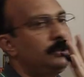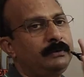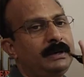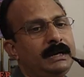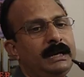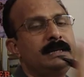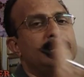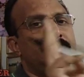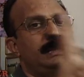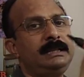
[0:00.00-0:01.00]
you will
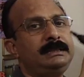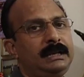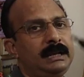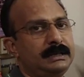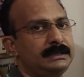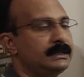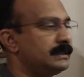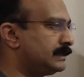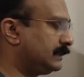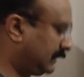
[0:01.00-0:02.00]
get 3
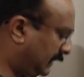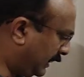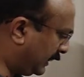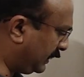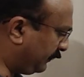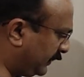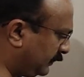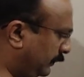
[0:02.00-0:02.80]
answers. And the first